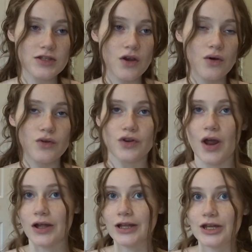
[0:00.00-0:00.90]
so you're
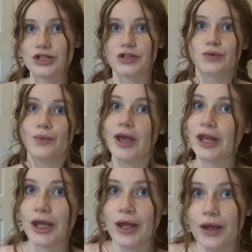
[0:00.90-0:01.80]
not like just
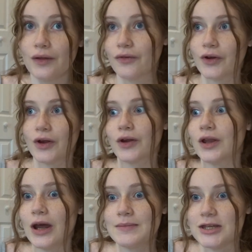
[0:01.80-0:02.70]
waiting for
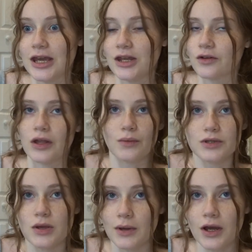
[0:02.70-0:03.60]
an update and you're like,
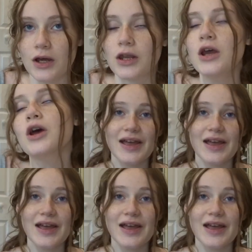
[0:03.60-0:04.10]
what's going on?